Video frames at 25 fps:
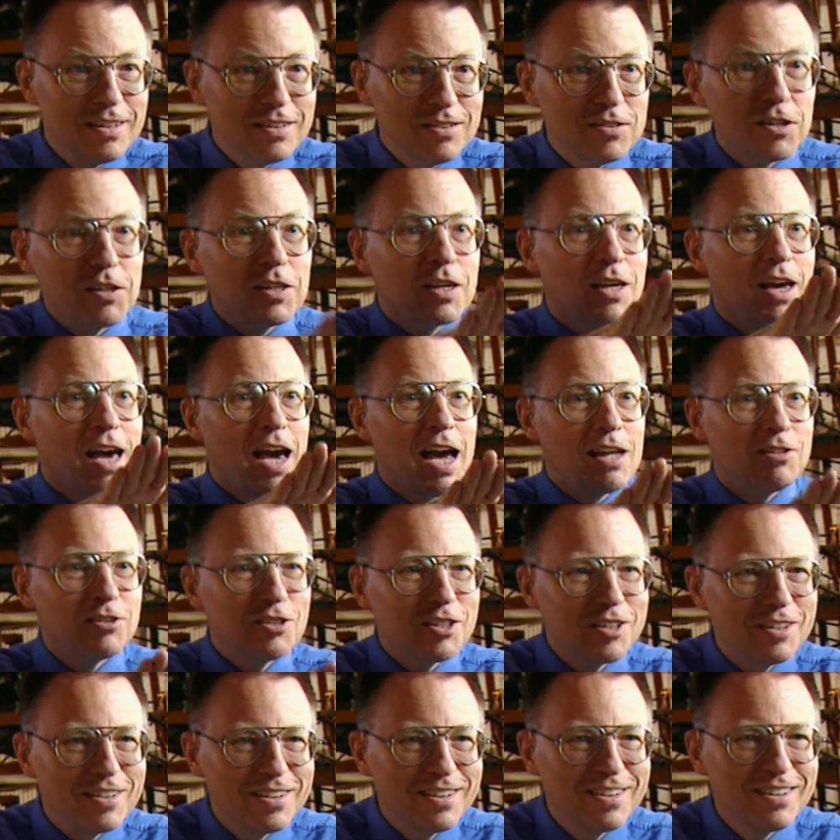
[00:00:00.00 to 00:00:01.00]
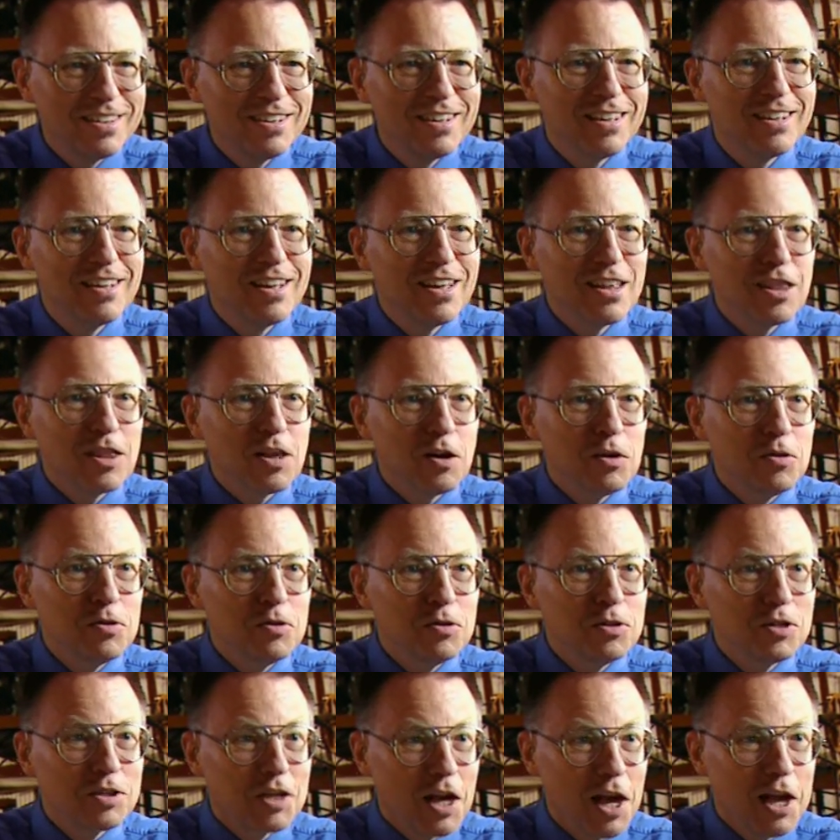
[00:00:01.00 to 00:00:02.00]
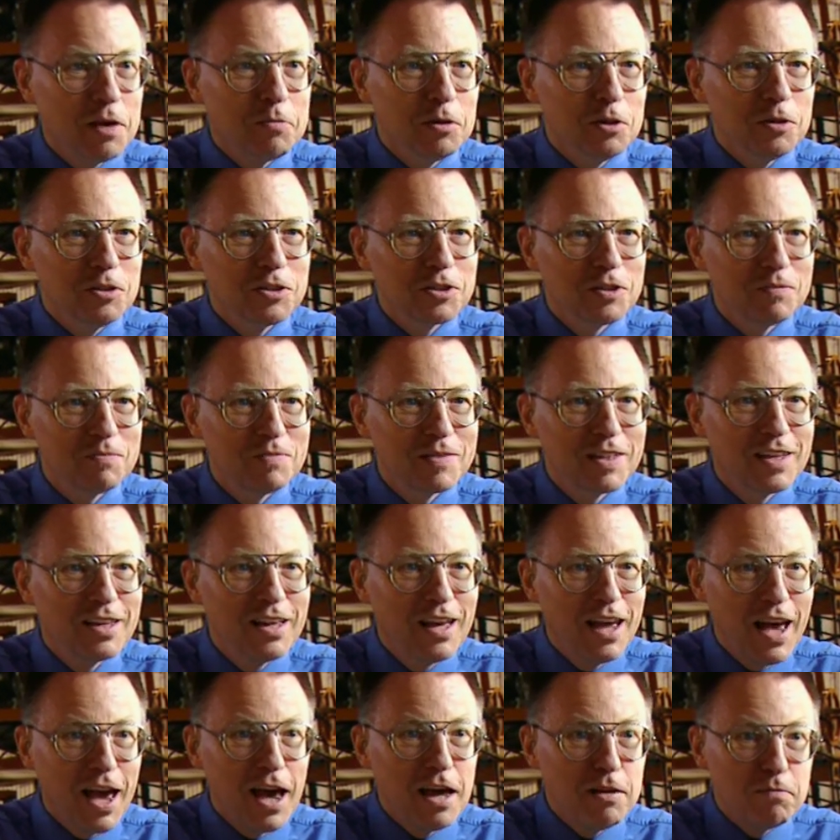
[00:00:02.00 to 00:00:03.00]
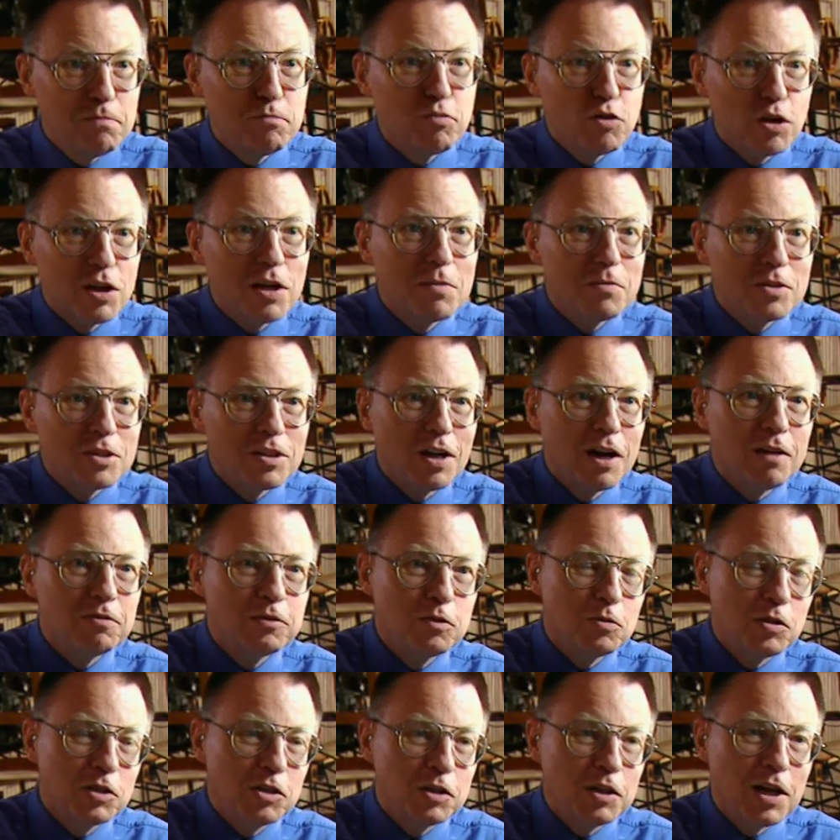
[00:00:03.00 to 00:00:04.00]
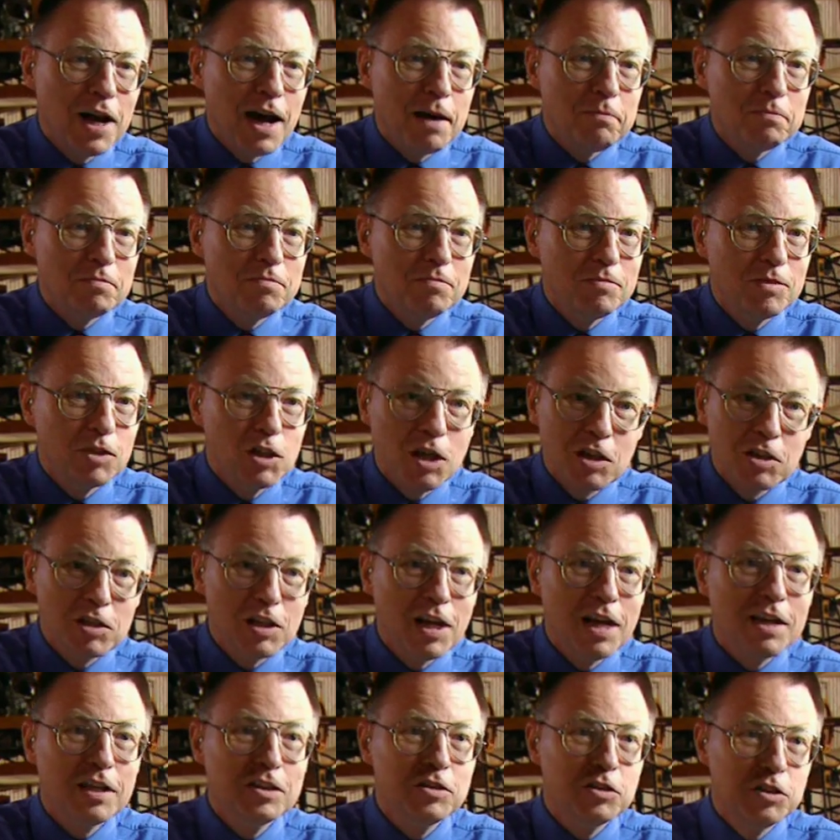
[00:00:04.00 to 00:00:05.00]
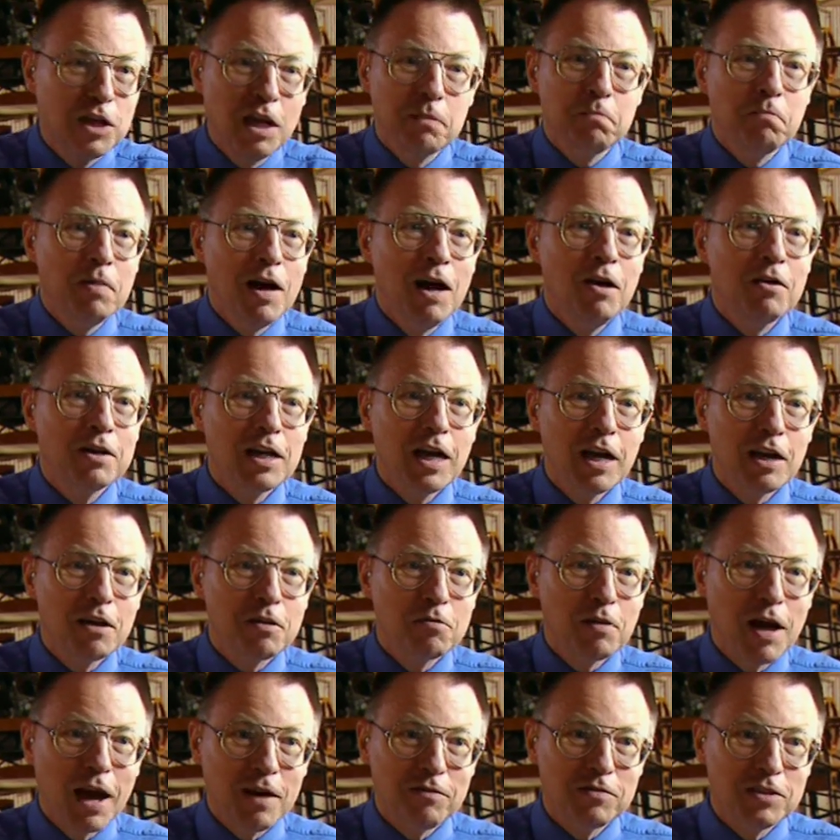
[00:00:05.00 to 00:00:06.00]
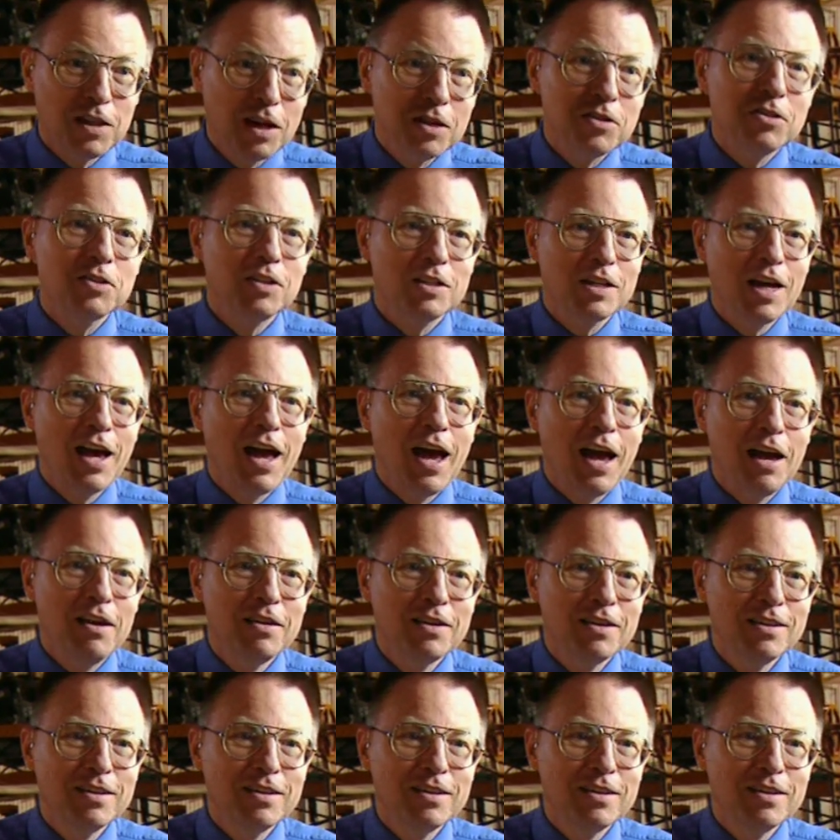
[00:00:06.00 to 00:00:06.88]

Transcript: to catch those cables and bring himself to a stop, just like a jet-powered aircraft does today.